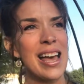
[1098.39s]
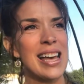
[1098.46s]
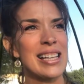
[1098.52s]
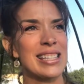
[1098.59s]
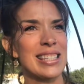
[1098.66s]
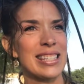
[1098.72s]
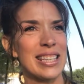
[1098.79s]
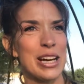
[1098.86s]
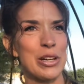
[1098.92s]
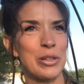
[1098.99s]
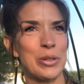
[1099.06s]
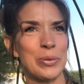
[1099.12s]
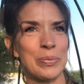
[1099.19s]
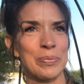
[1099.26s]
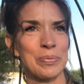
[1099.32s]
And
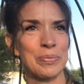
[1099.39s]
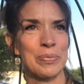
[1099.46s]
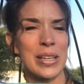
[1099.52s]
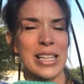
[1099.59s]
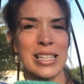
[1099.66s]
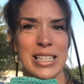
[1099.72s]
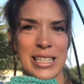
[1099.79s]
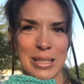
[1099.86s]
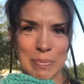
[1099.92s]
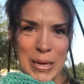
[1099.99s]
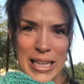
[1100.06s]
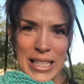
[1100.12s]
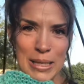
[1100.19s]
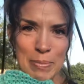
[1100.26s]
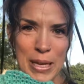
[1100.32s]
so it just
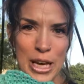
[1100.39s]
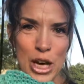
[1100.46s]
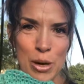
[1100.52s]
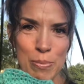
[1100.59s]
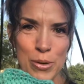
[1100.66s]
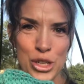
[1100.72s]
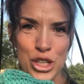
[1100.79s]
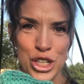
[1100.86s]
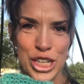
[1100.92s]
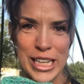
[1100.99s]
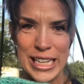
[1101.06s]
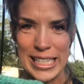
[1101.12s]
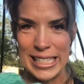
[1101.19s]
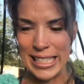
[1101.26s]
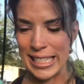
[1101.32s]
makes me all
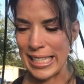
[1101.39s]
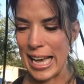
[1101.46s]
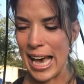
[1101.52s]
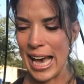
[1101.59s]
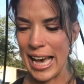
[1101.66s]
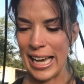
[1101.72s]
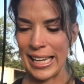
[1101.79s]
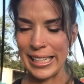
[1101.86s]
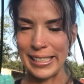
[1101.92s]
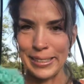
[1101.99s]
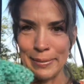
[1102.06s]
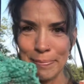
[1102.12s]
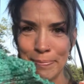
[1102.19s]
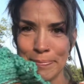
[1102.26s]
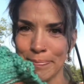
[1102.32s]
mushy inside,
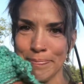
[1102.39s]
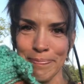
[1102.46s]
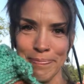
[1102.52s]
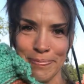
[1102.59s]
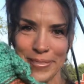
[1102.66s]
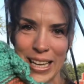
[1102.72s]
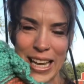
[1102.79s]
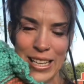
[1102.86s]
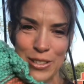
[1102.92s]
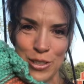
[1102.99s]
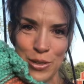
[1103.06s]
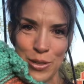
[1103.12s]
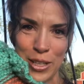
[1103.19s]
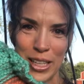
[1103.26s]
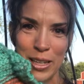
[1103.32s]
as
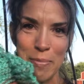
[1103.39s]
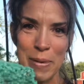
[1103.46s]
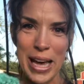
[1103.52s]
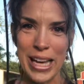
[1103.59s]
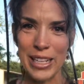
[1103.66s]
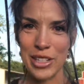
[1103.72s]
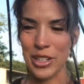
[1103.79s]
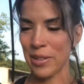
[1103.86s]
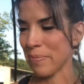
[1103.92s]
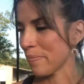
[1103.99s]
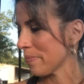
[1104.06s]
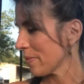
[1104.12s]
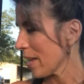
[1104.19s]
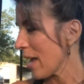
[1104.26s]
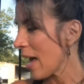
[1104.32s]
you can imagine.
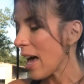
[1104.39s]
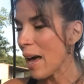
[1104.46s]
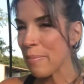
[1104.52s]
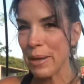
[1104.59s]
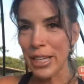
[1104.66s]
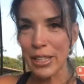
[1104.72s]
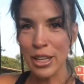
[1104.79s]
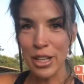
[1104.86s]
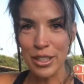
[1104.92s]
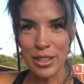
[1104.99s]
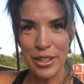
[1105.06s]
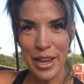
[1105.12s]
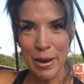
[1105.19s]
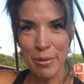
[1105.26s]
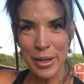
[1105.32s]
I bet y'all are
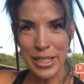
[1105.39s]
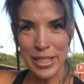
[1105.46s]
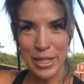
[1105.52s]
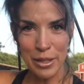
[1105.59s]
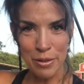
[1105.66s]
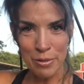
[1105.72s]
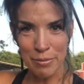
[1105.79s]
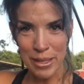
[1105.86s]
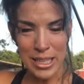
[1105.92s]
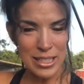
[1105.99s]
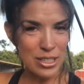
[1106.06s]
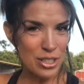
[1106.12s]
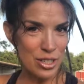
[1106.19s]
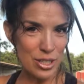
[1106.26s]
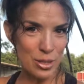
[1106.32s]
that way too.
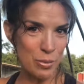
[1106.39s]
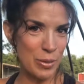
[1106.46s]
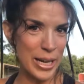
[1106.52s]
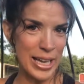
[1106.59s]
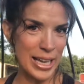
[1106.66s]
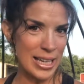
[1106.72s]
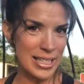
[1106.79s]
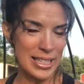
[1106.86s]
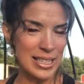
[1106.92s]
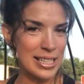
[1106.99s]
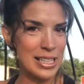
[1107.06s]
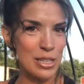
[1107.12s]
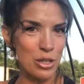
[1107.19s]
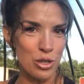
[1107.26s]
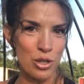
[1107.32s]
That's just the way us
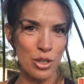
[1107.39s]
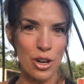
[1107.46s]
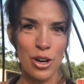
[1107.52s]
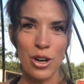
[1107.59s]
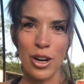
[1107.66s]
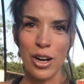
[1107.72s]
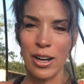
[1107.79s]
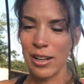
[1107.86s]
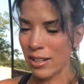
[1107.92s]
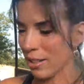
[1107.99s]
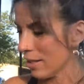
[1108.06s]
knitters are.